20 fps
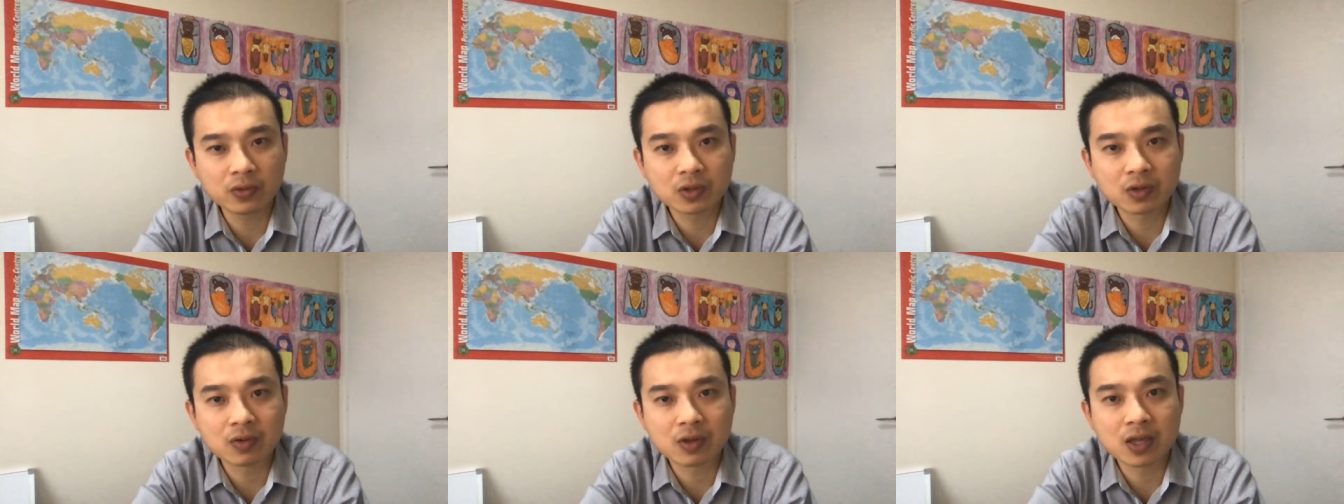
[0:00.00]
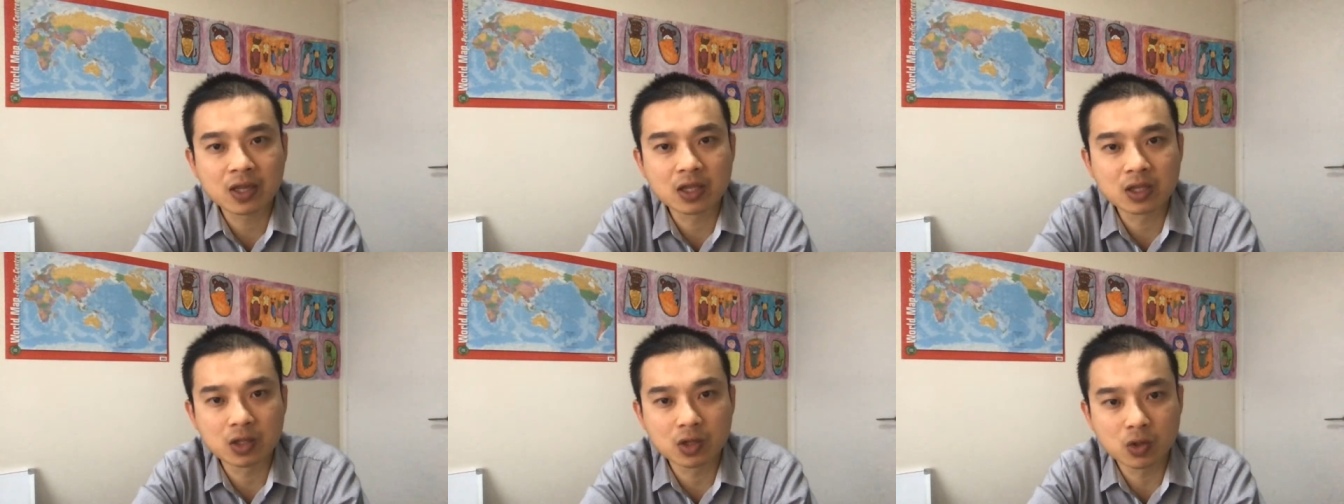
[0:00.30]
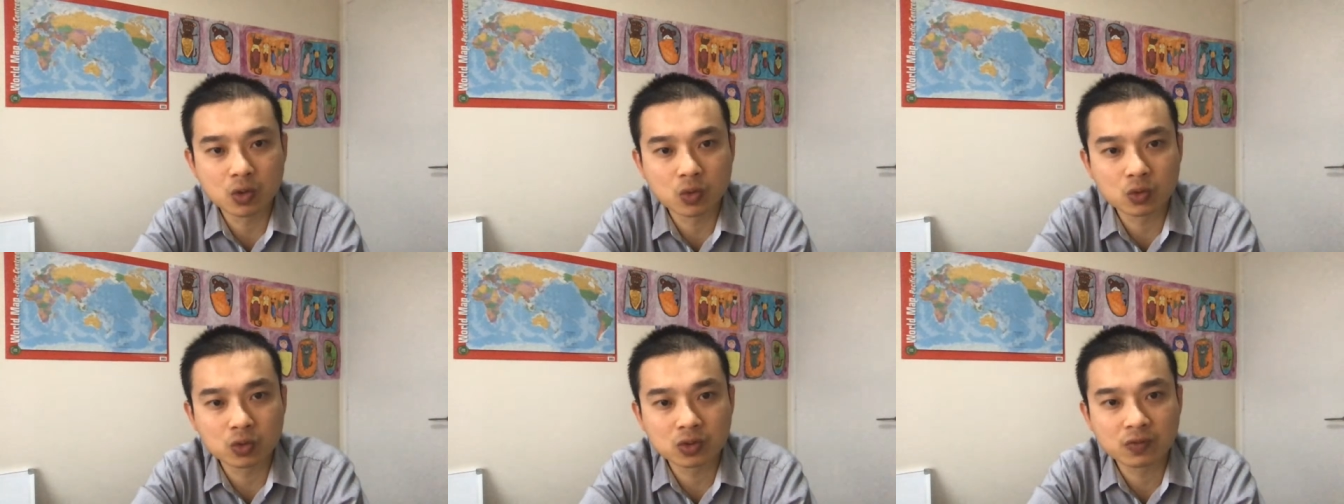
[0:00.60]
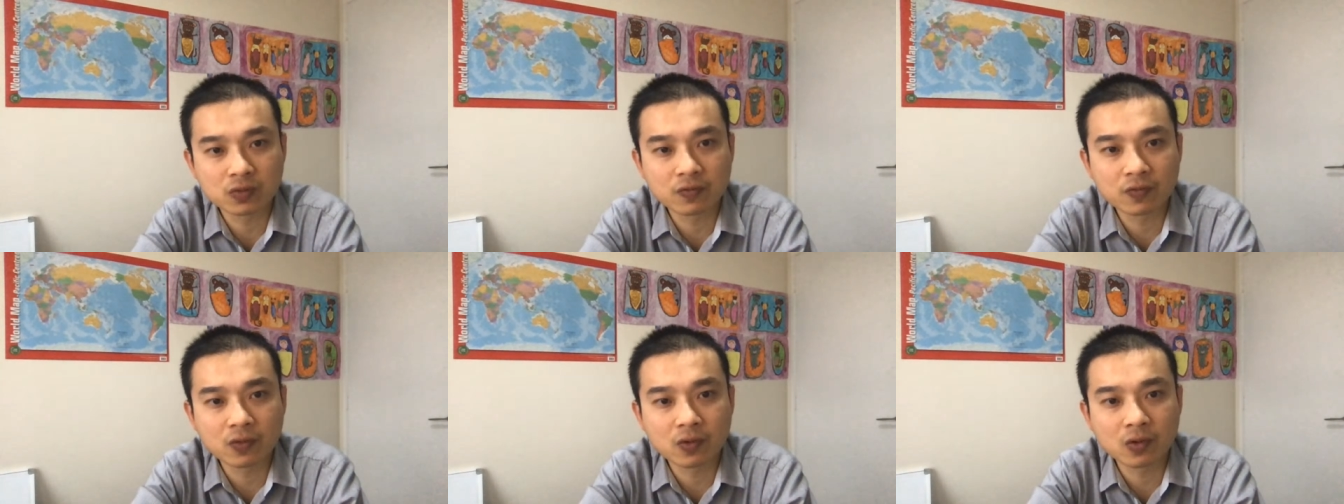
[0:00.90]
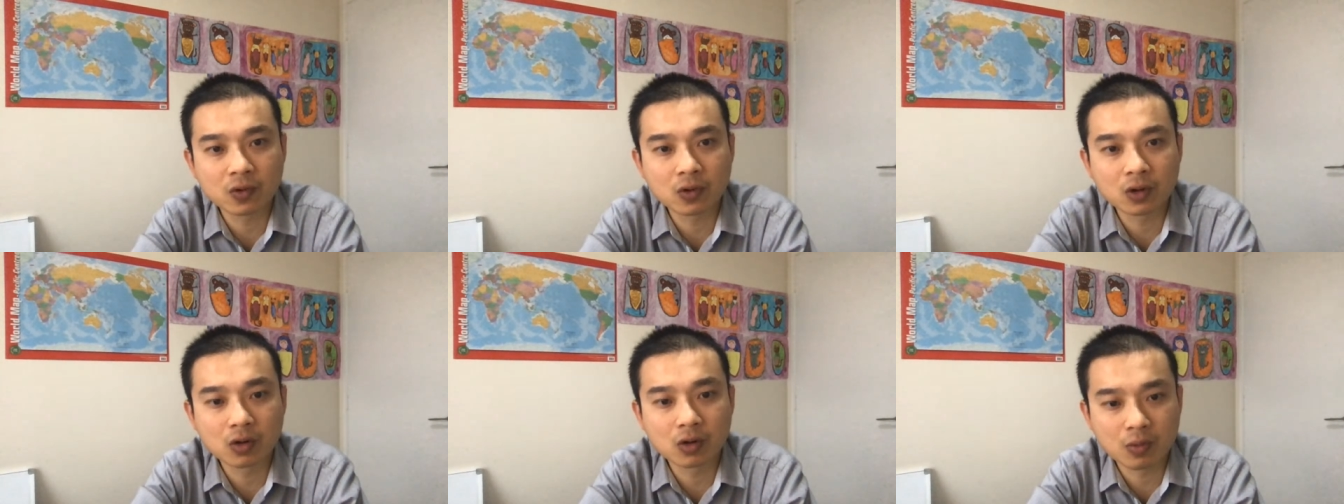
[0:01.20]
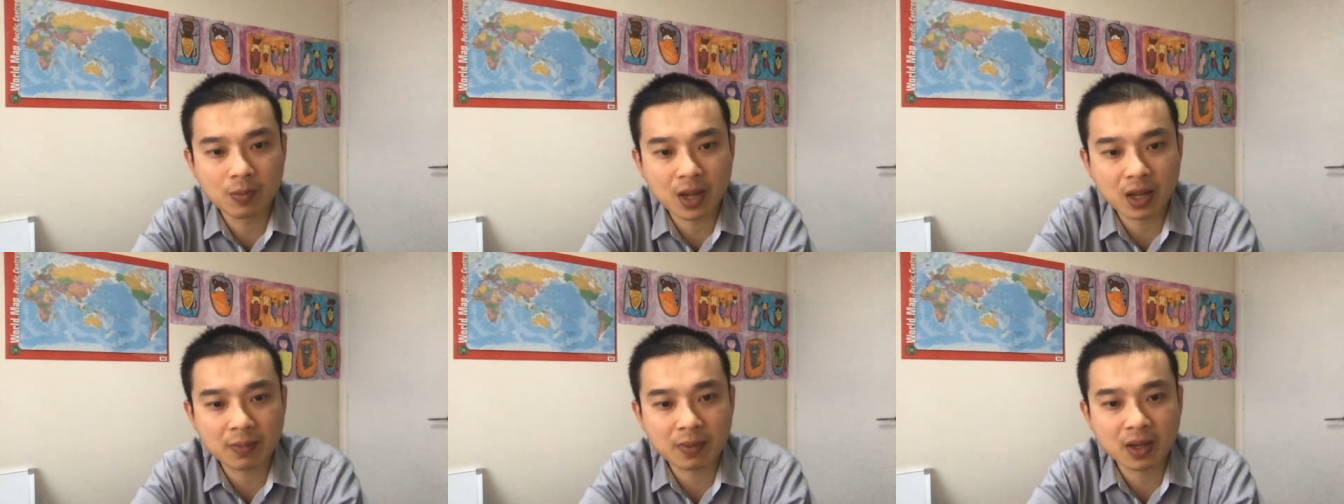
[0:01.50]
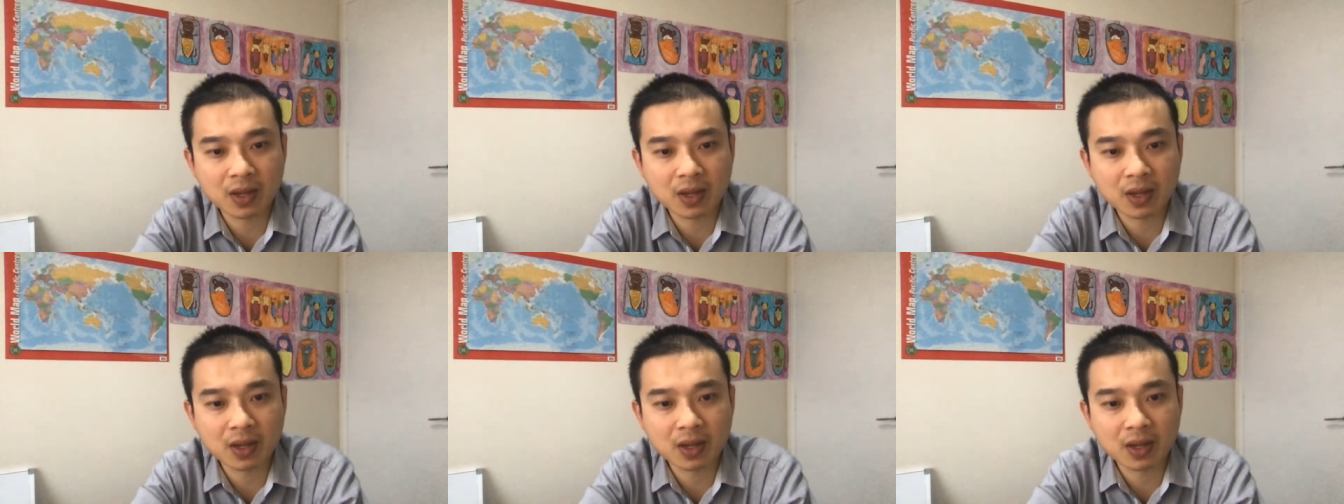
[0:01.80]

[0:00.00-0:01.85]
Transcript: you can use for lower back